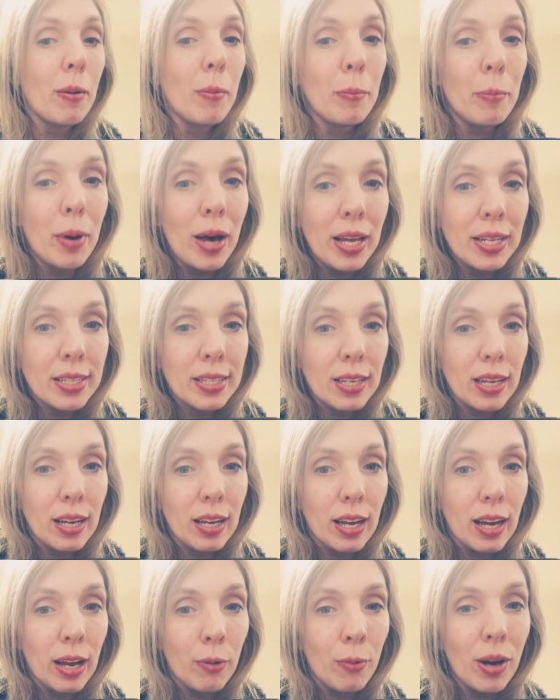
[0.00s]
But
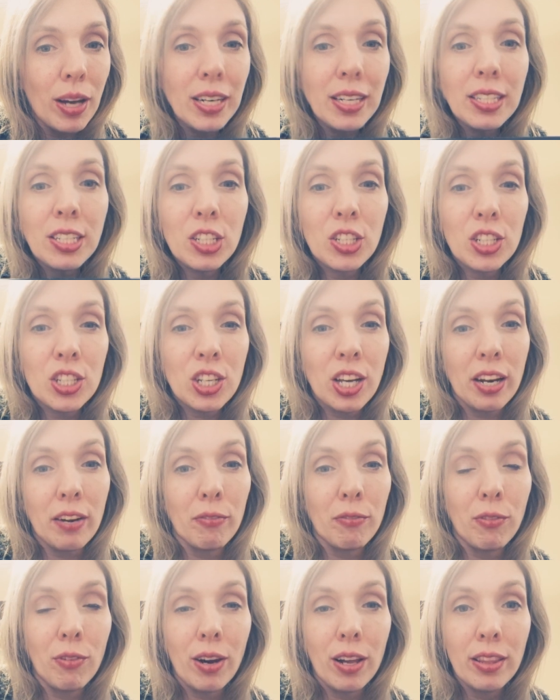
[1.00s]
I wanted to just kind
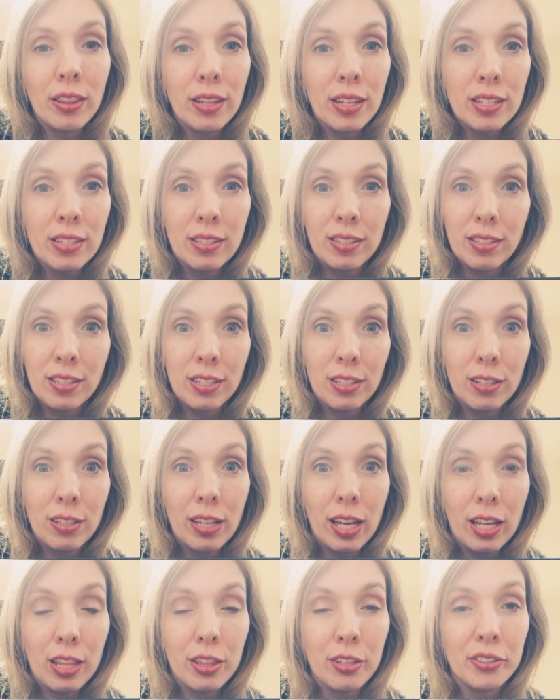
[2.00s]
of run this until
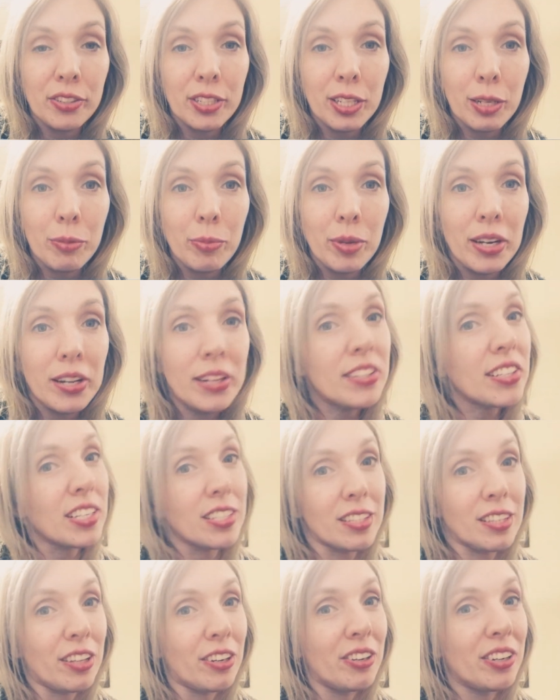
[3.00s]
like 13 minutes
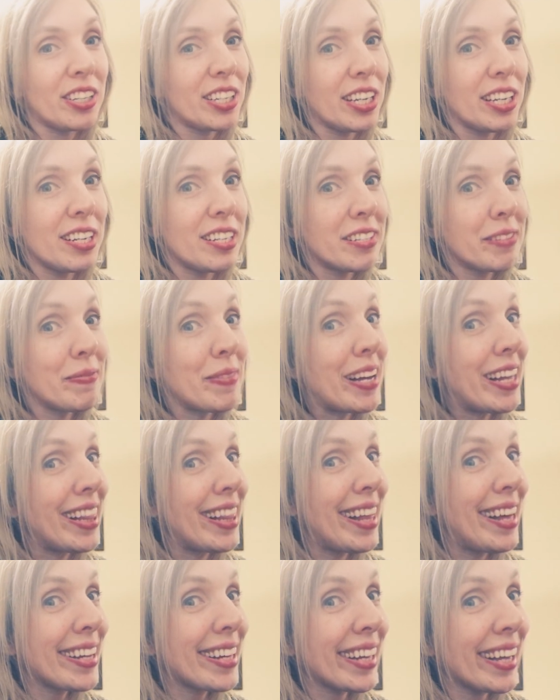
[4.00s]
because 13 is my
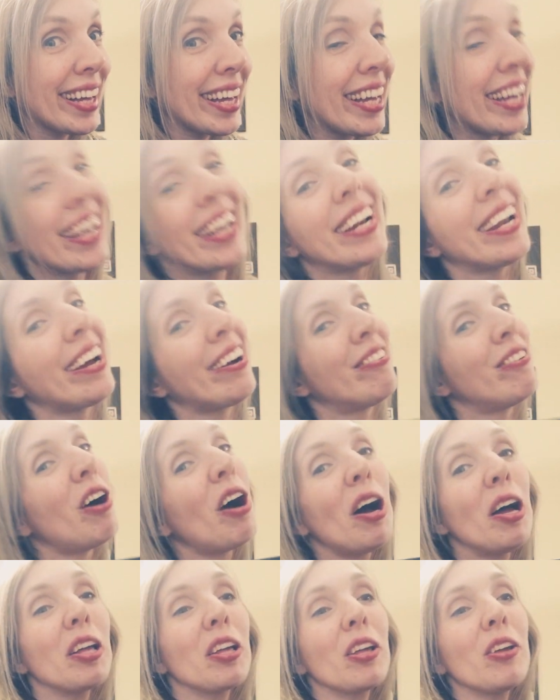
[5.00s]
lucky and I
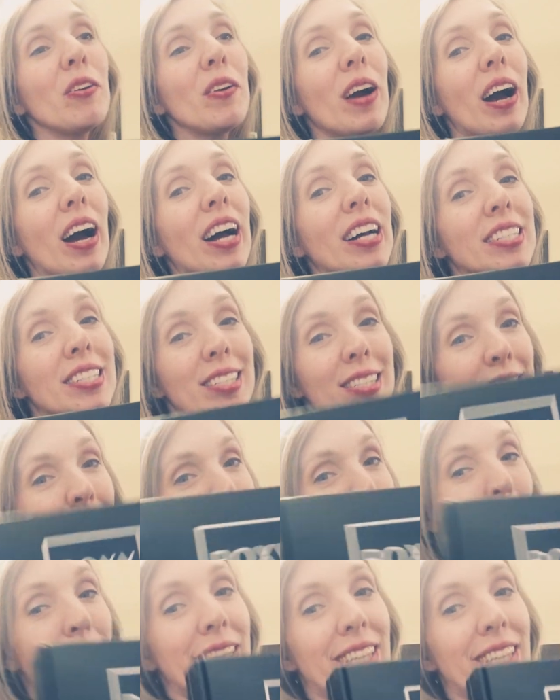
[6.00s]
want you guys to be